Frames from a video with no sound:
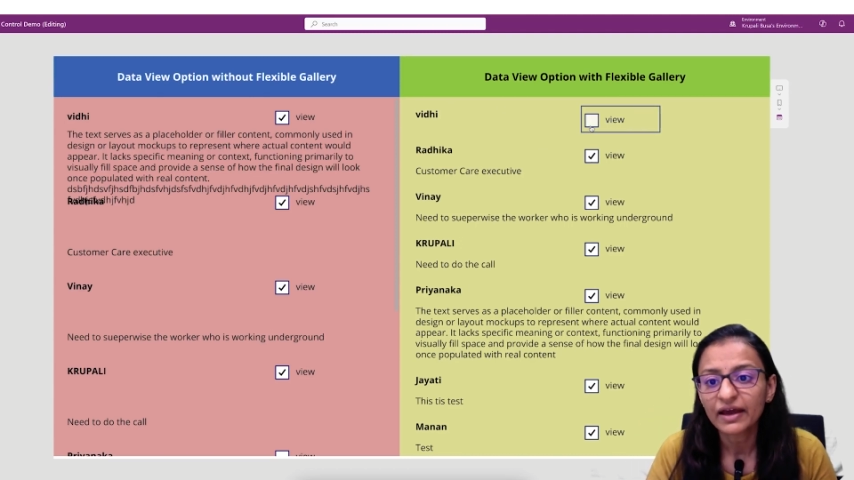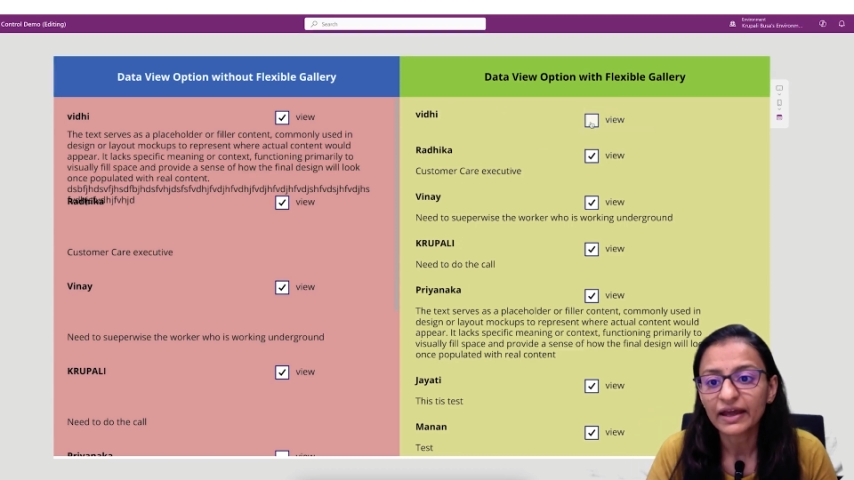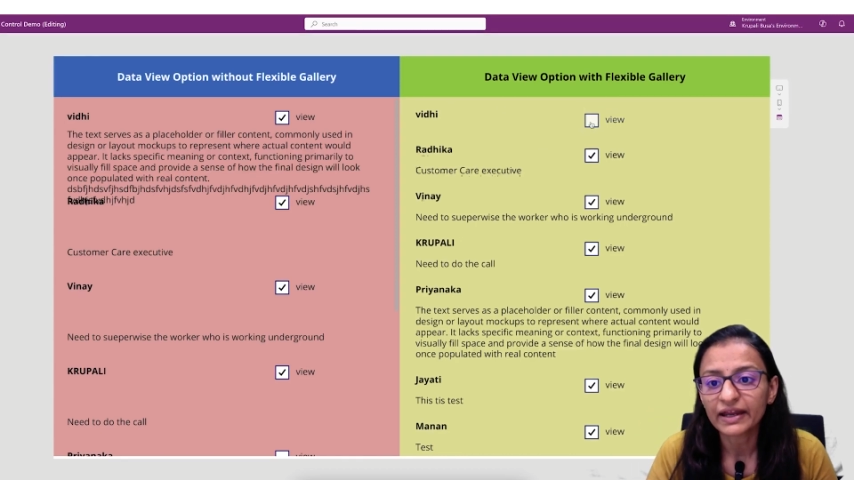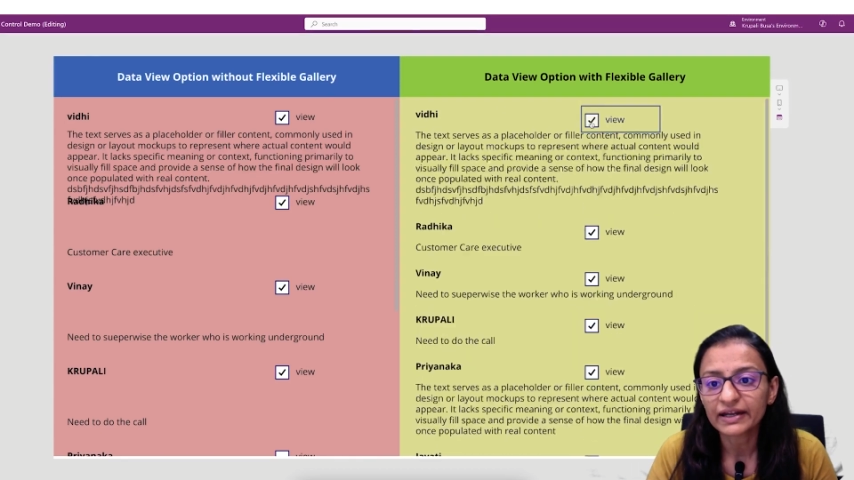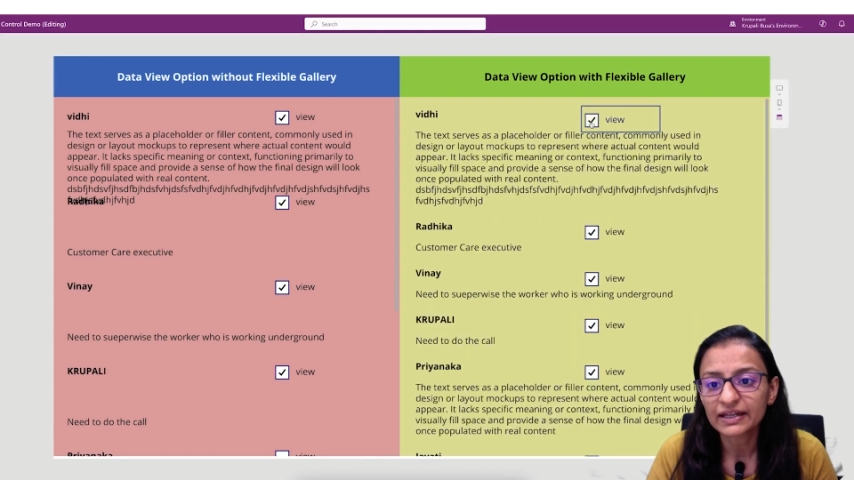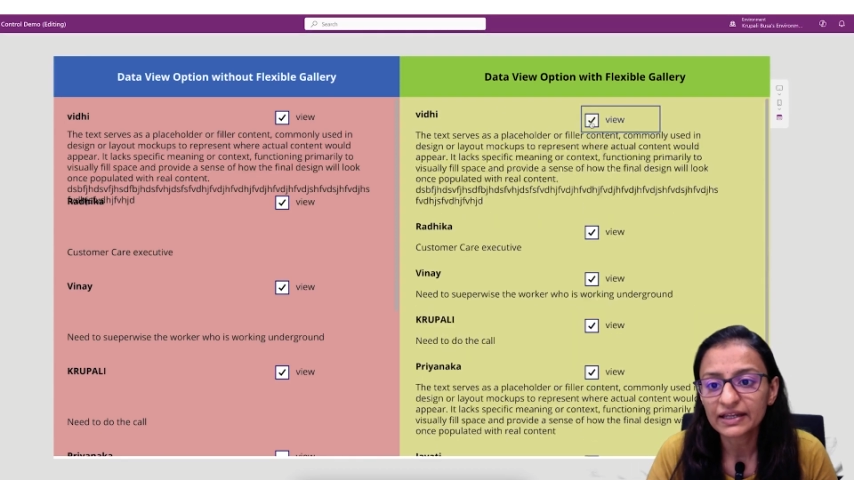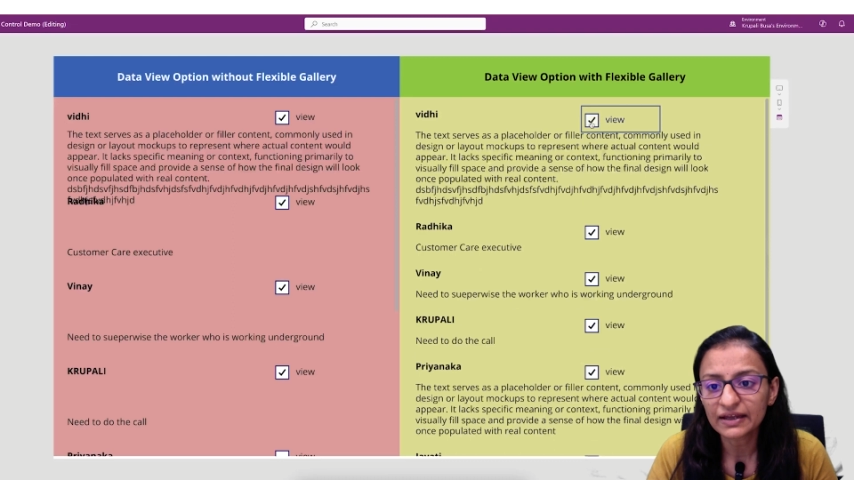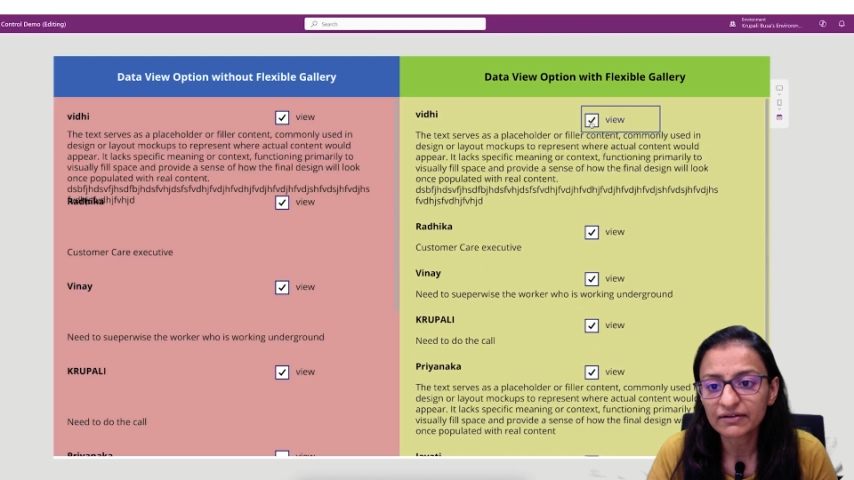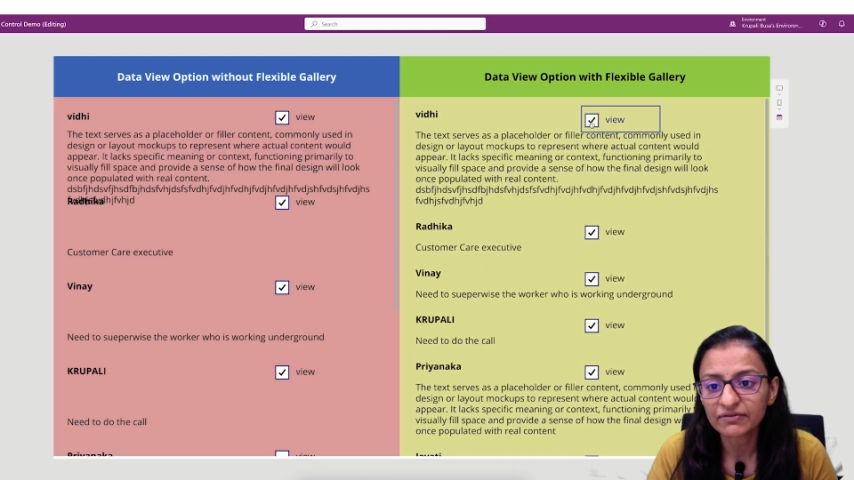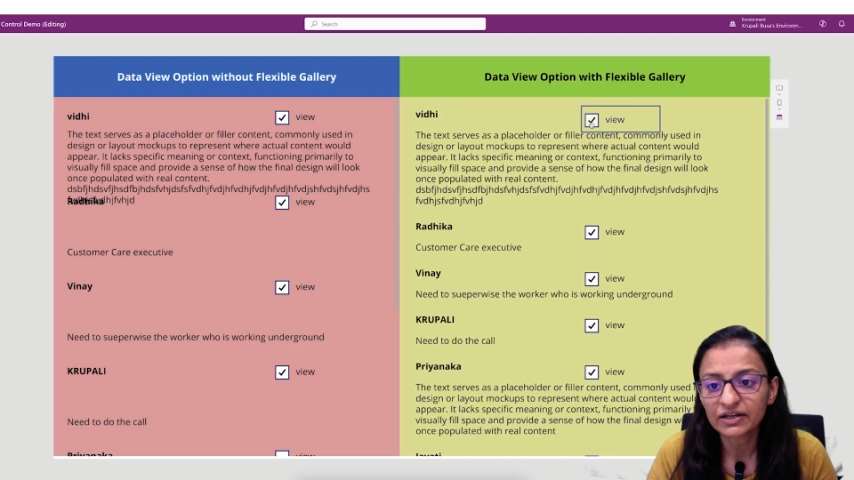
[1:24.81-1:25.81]
And
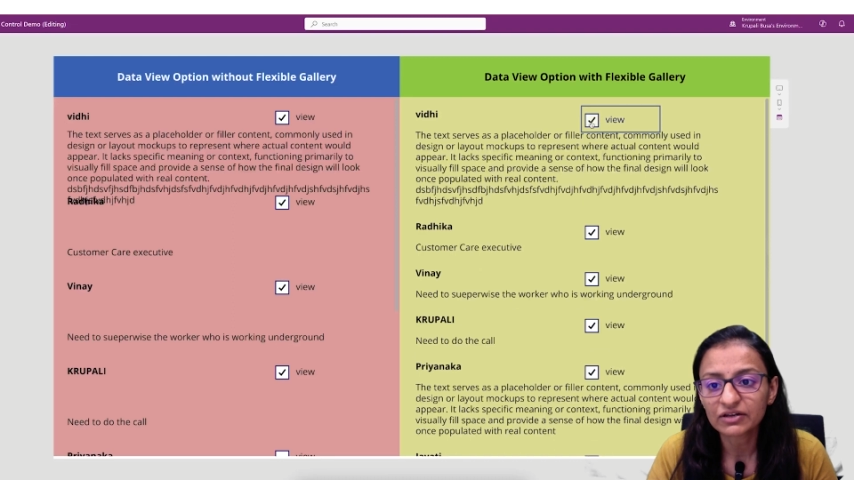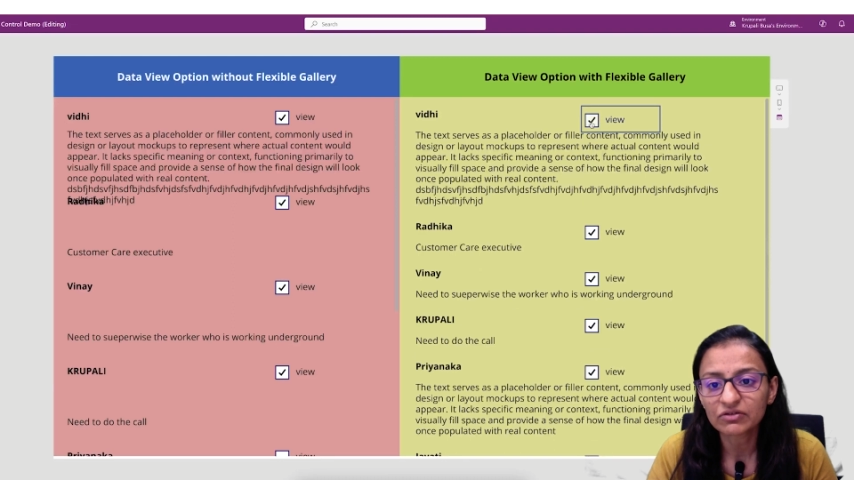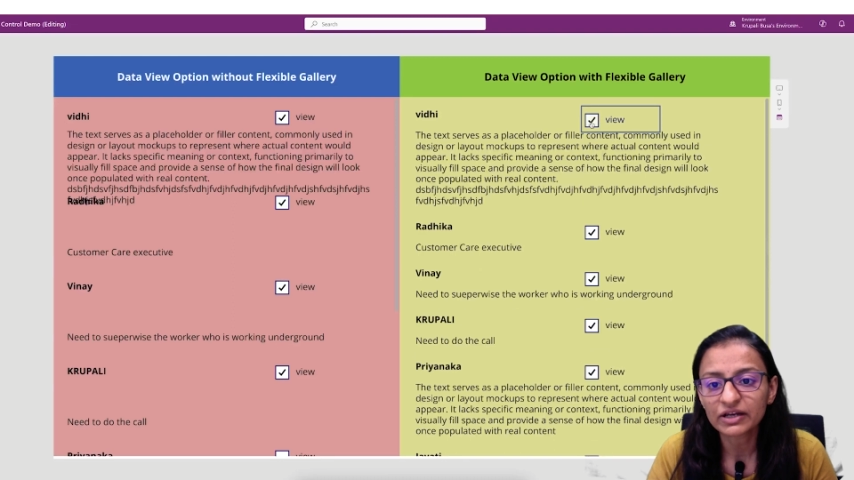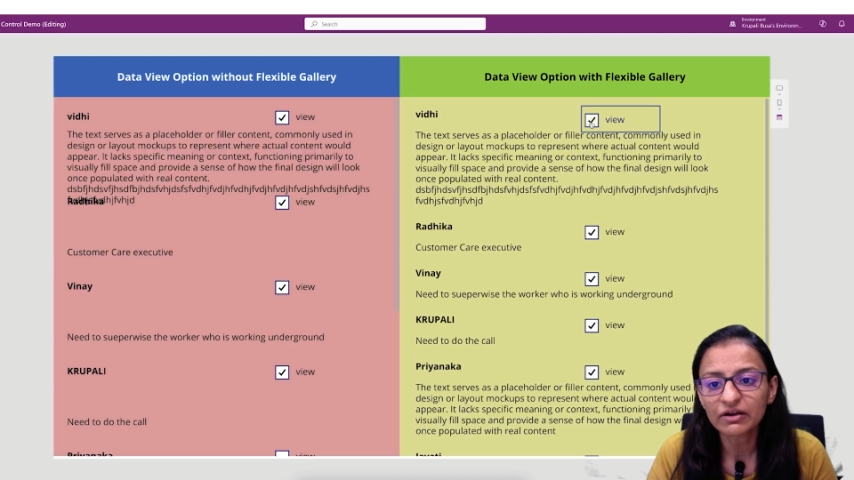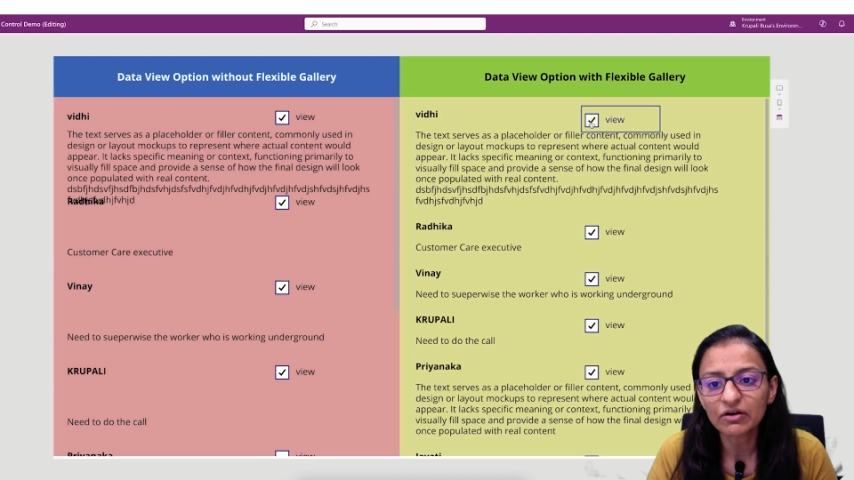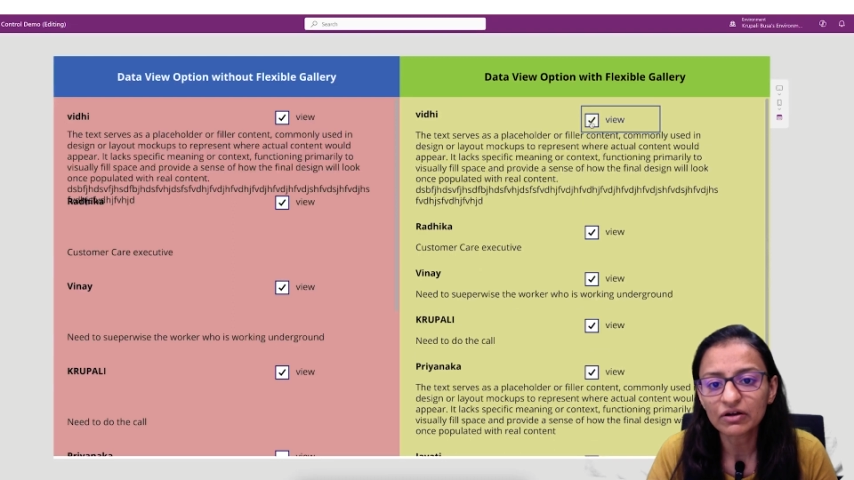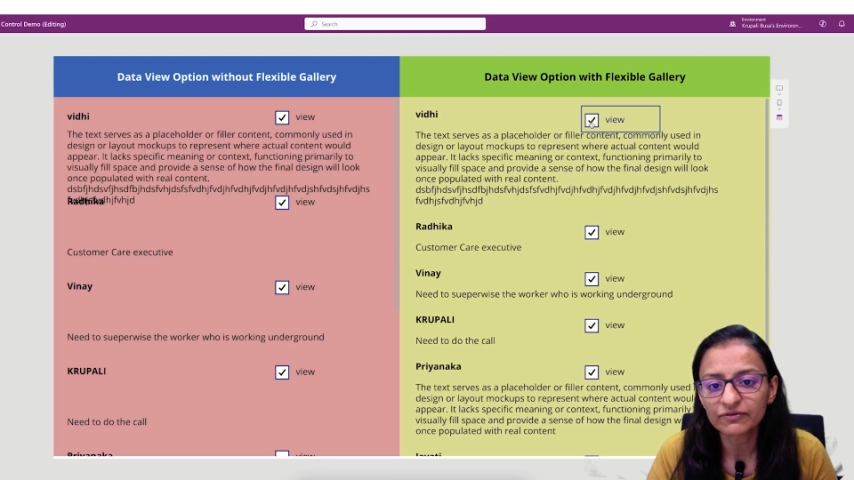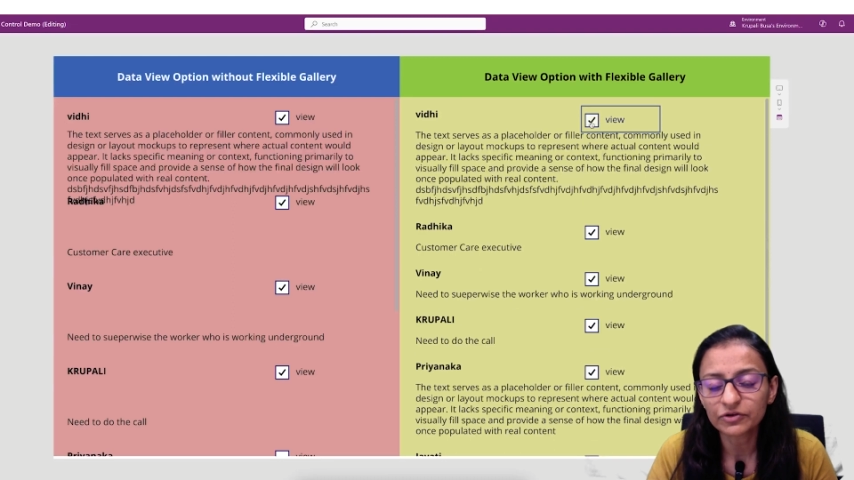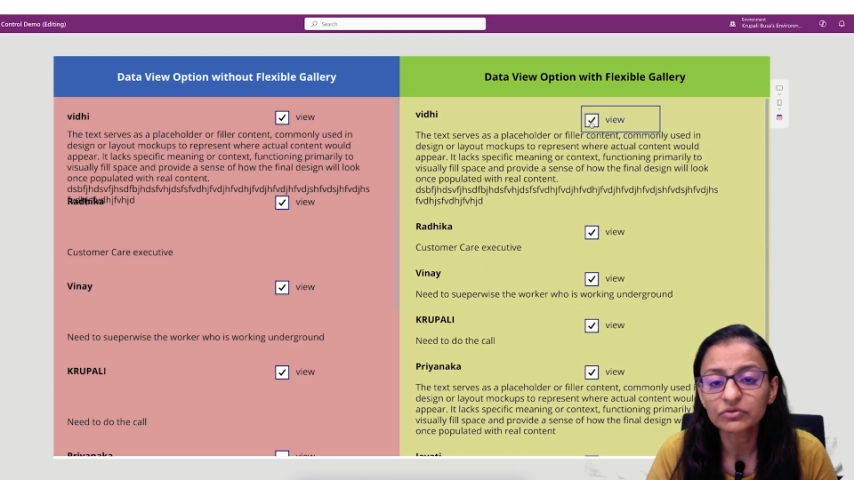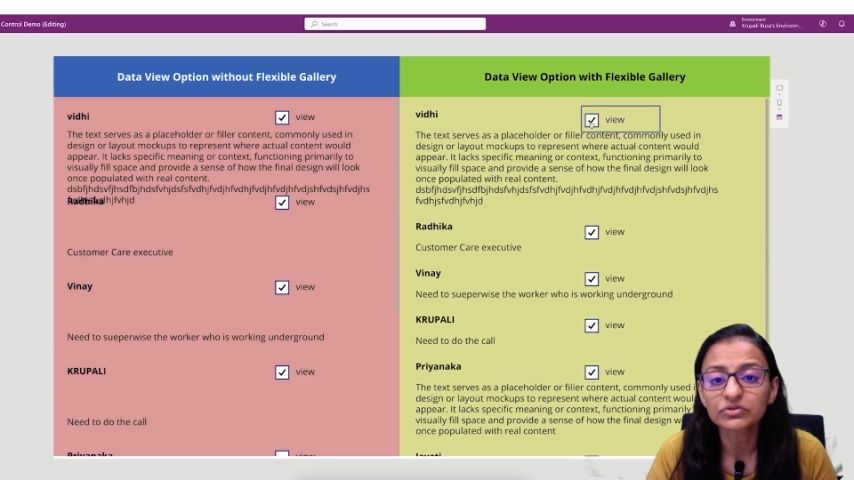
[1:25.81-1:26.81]
here when you click on
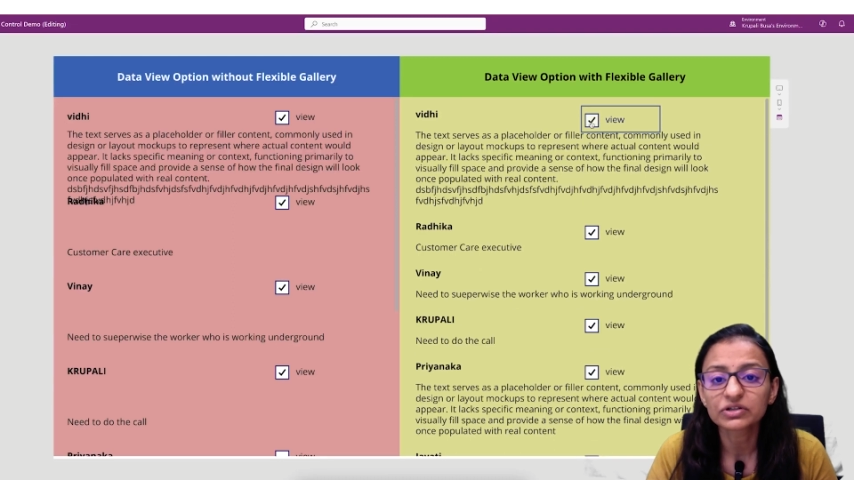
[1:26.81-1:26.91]
view,